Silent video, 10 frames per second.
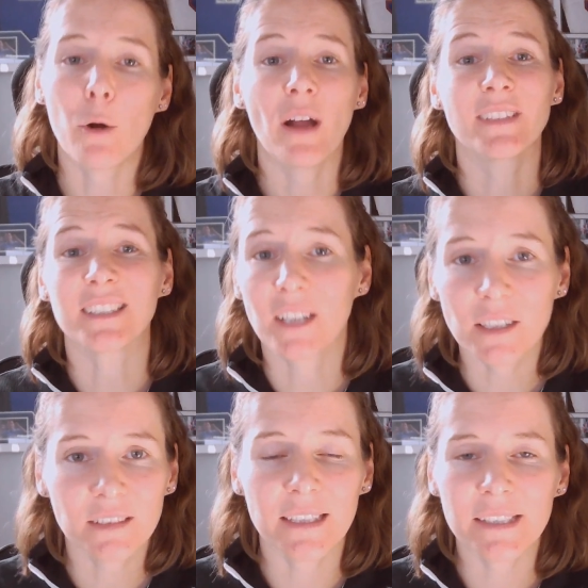Now, I've
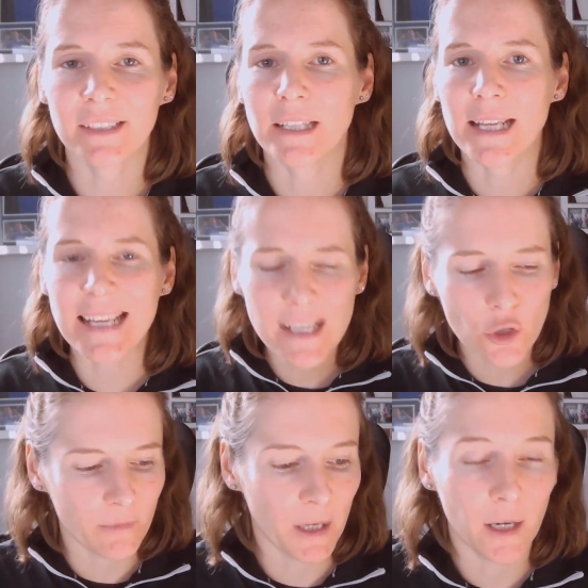discussed this in
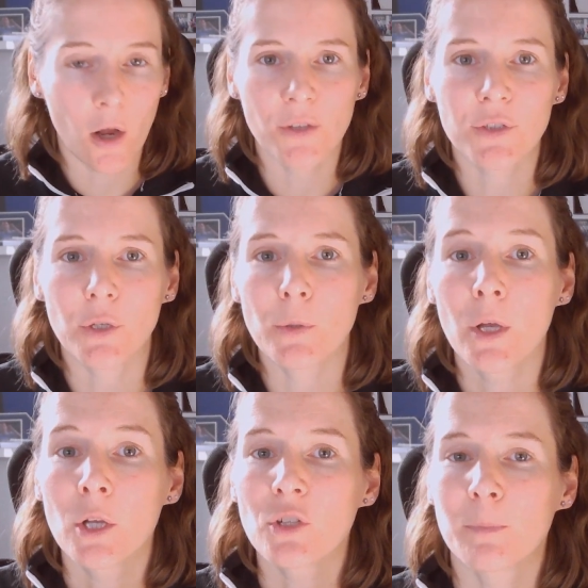each of my last two
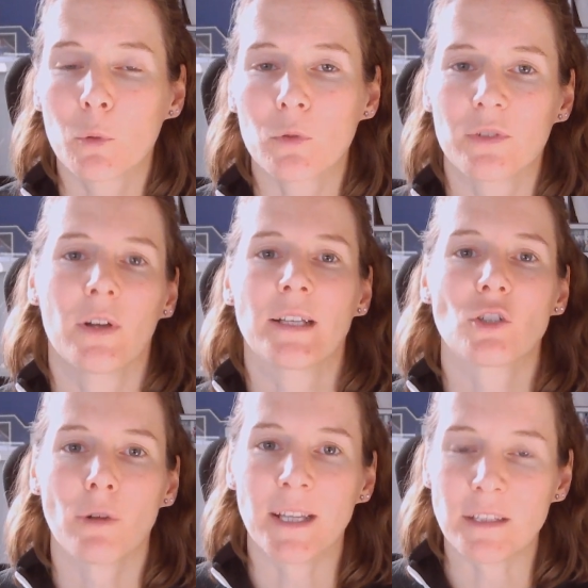sports
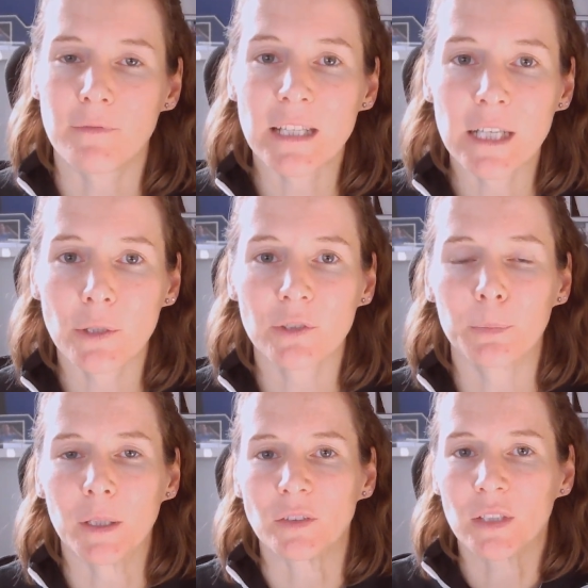science trends videos
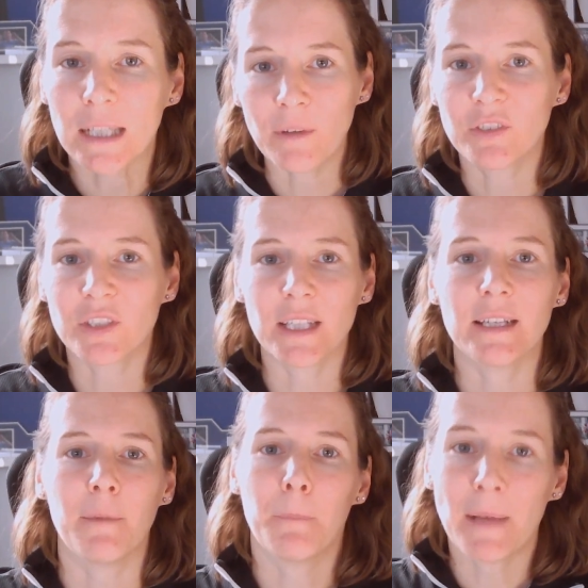because we've
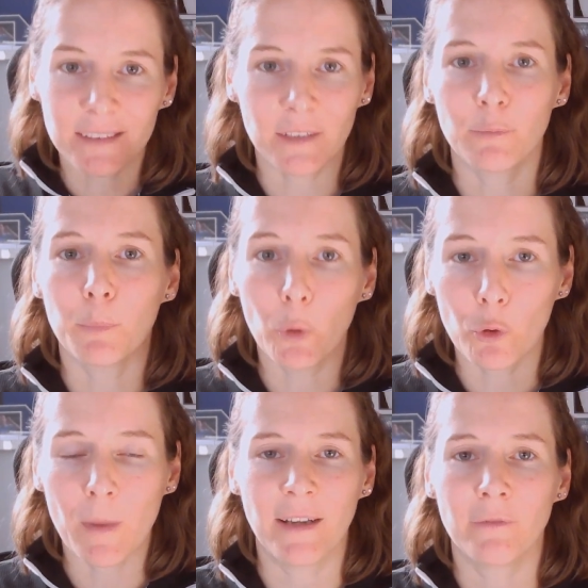seen a massive
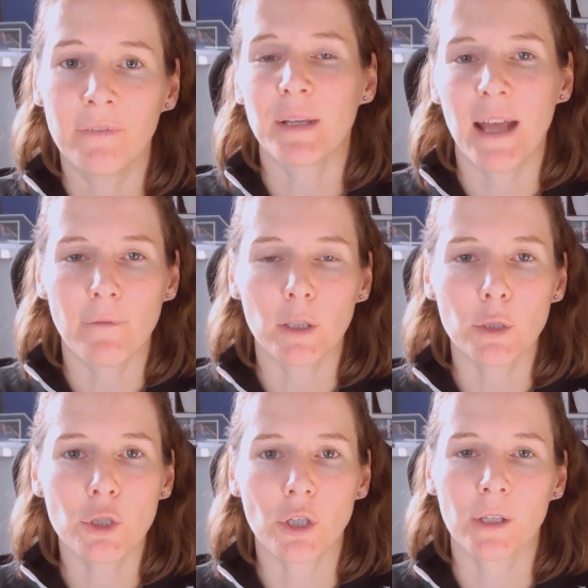boom and a rapid
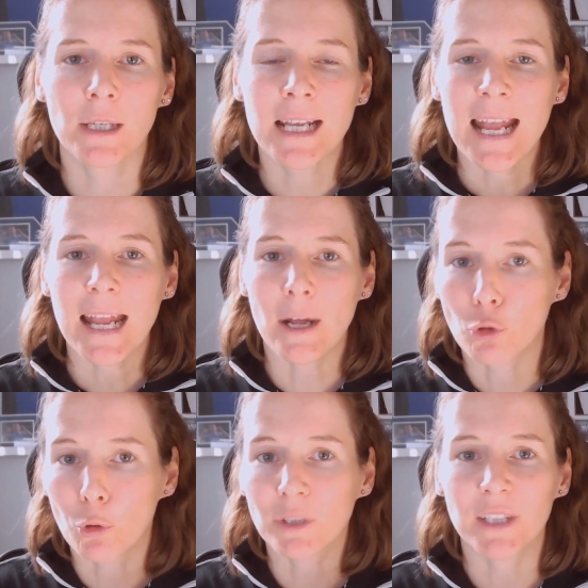evolution
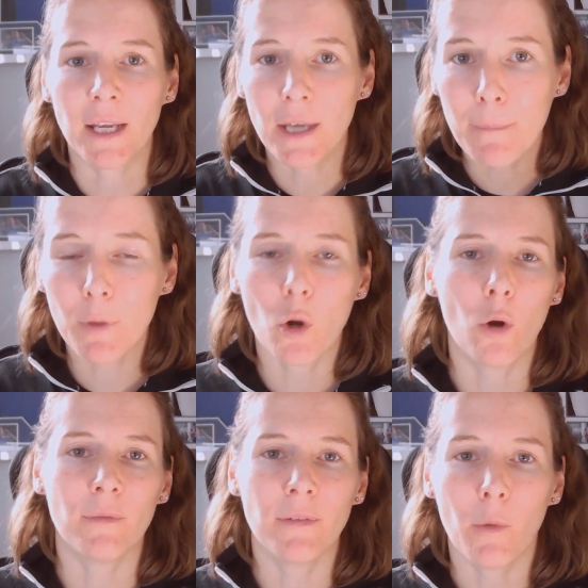across a number
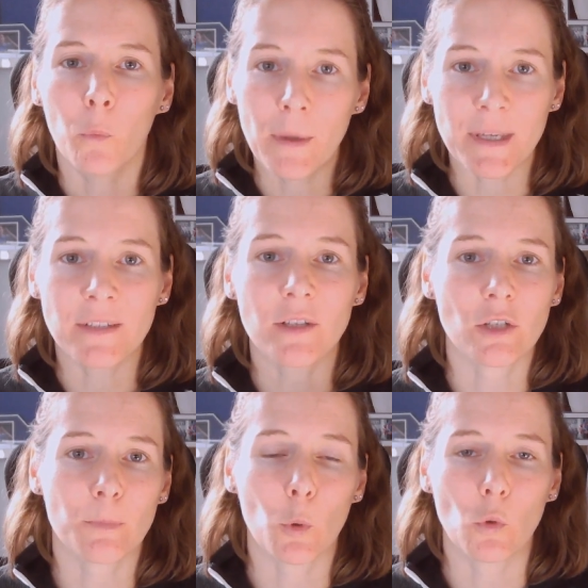of women's
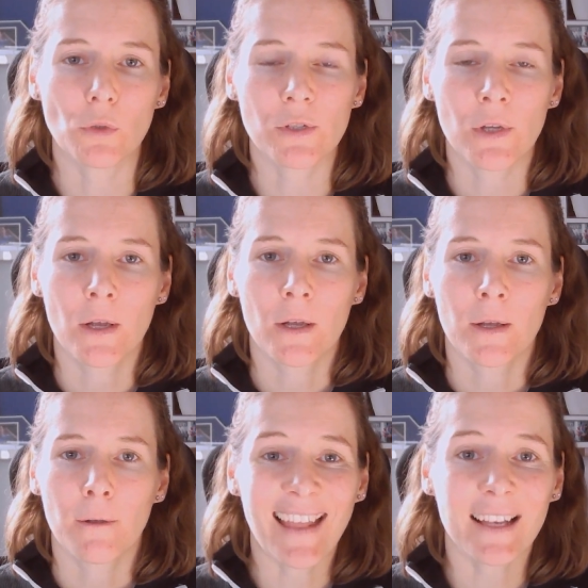sports.
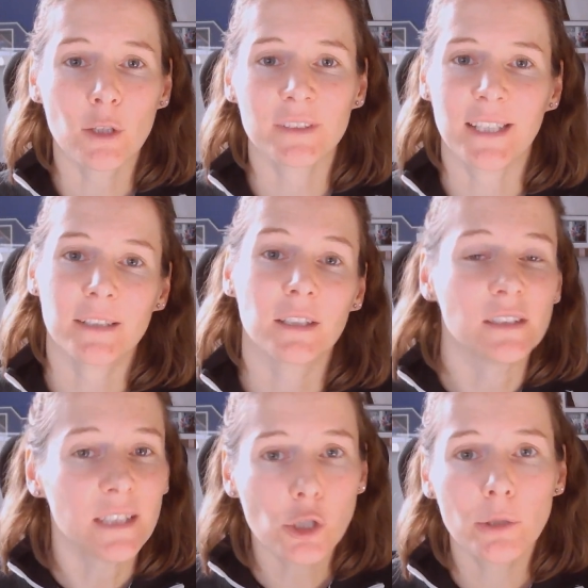And that looks set to
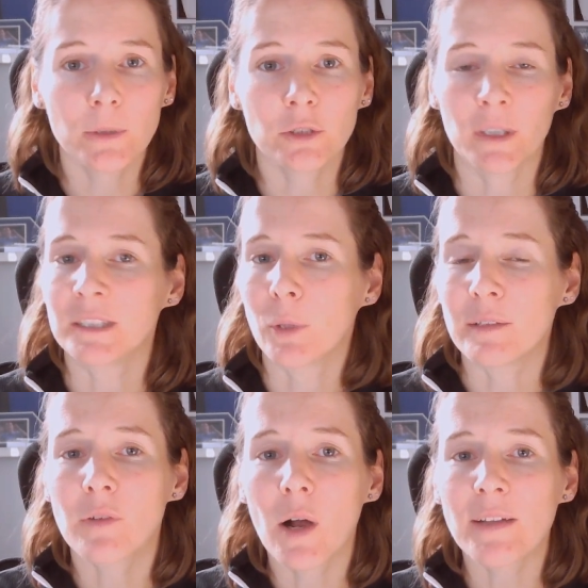continue in
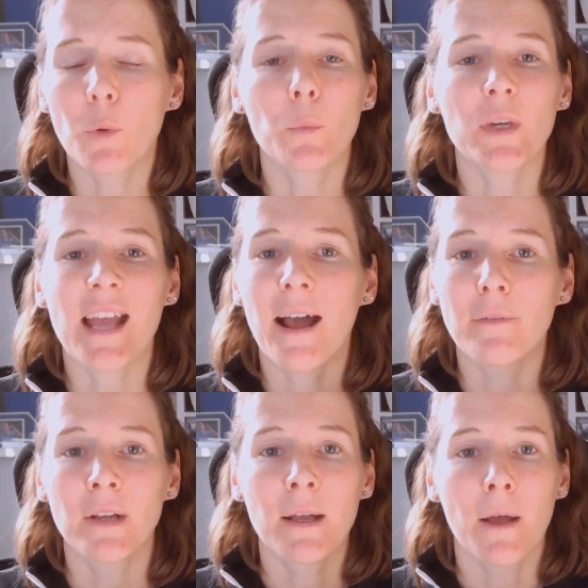2025 when we
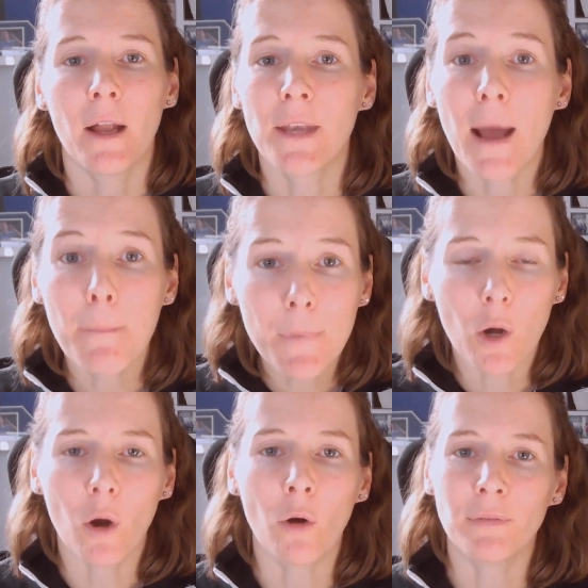have a
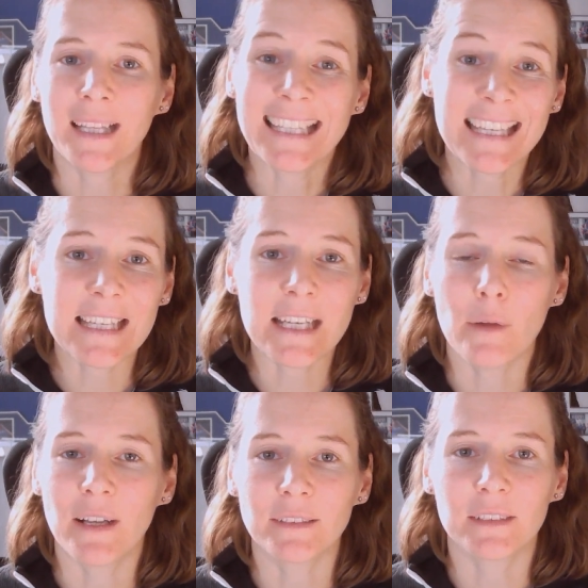number of key
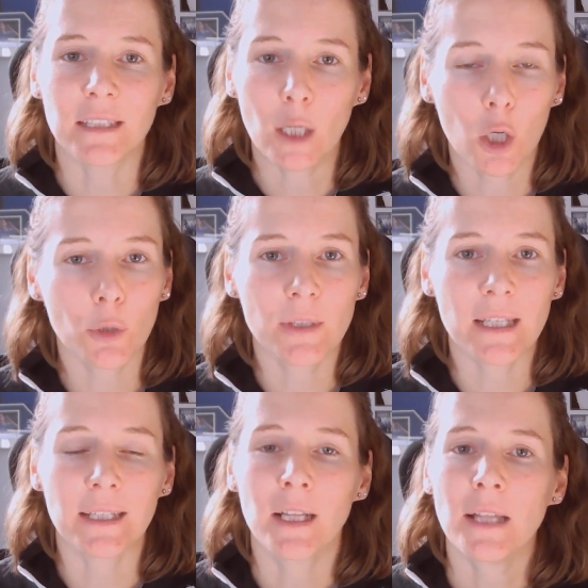events,
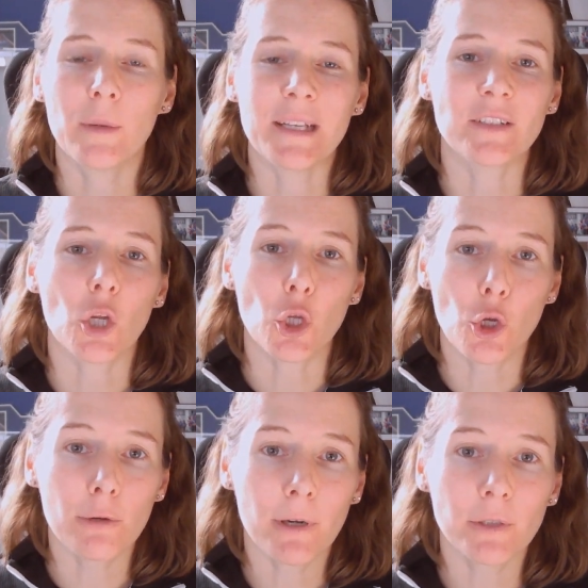including the Women's
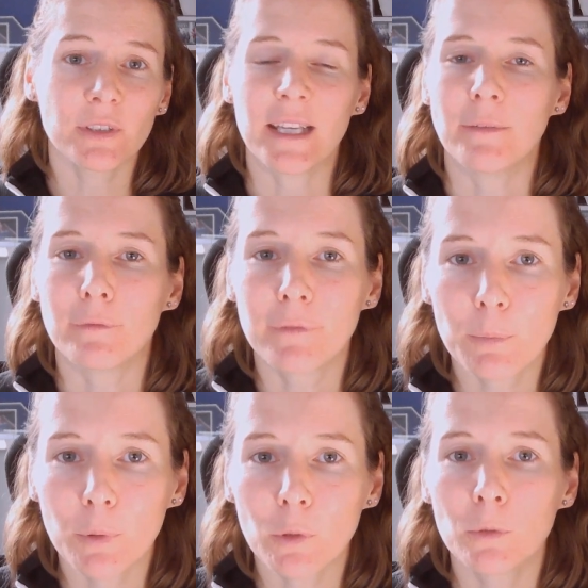Euros in
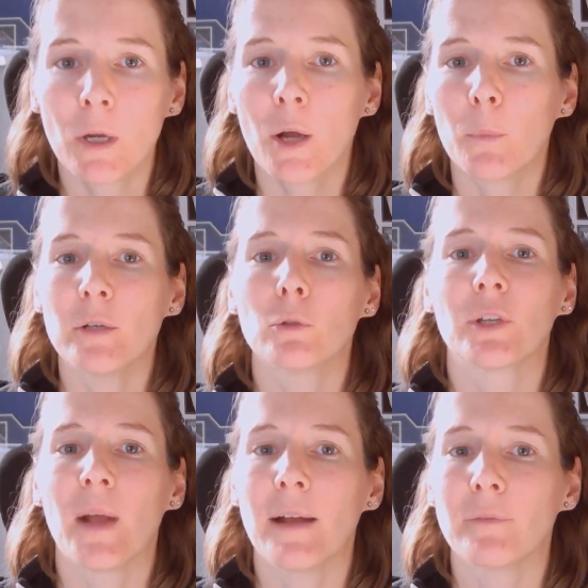football. We
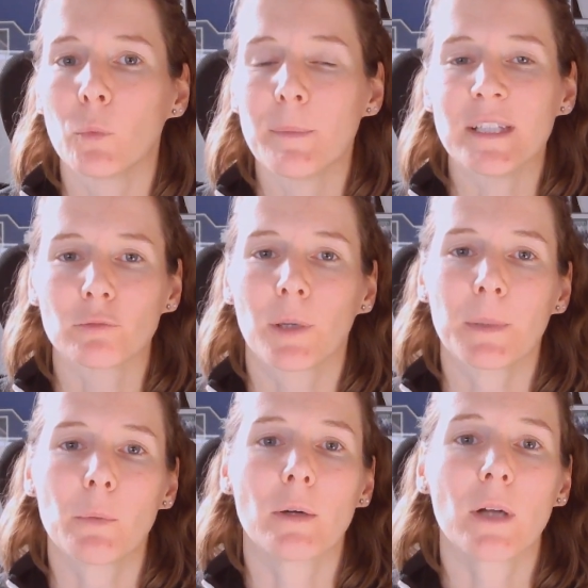also have the Women's
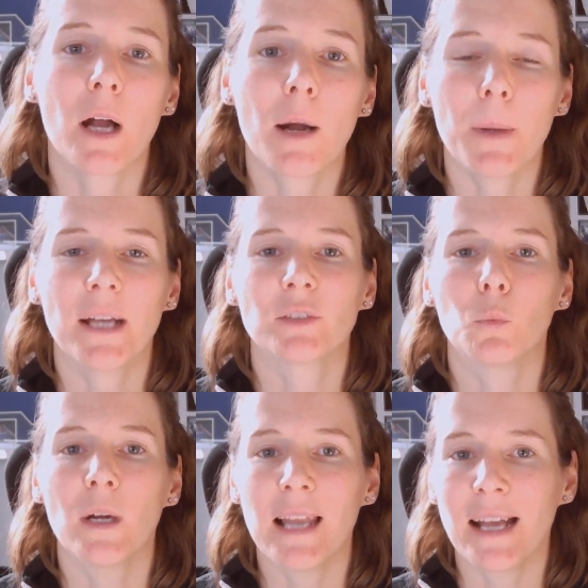Rugby World Cup, as
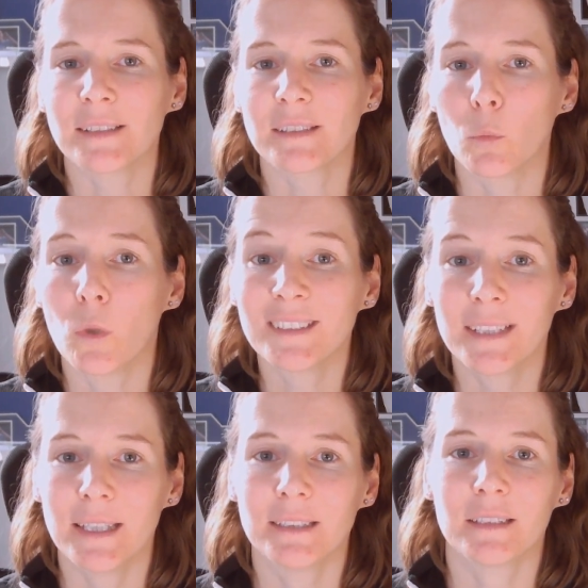well as the One
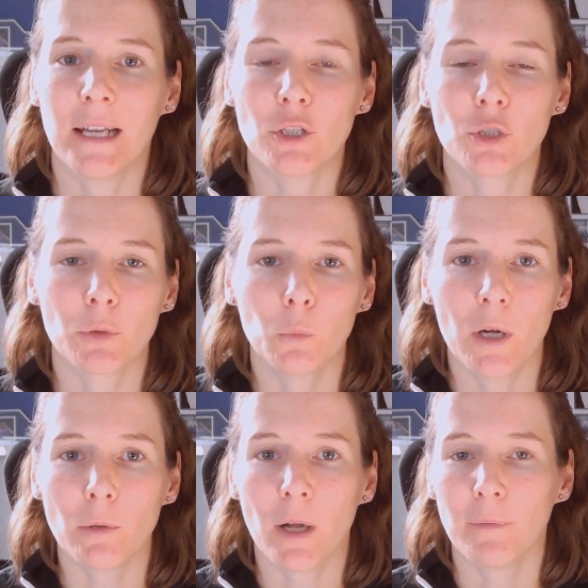Day International
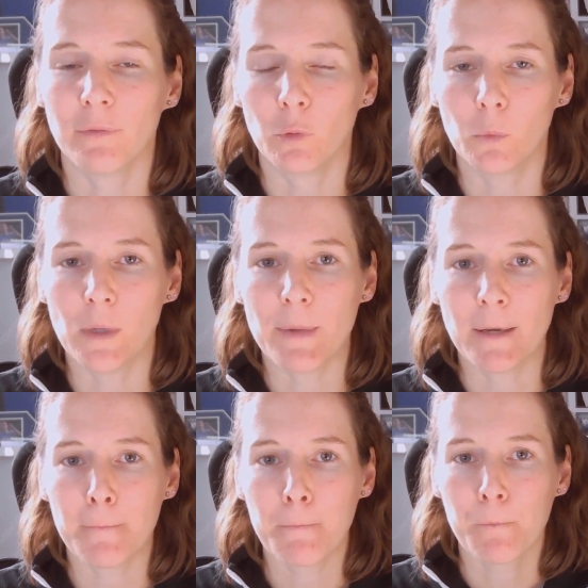World Cup for
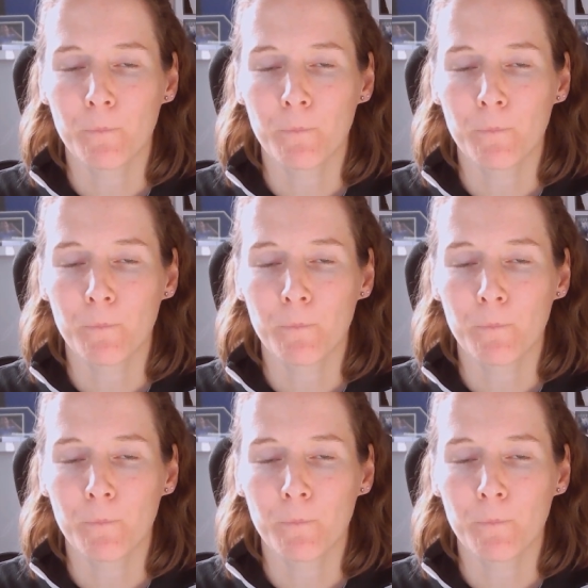Women.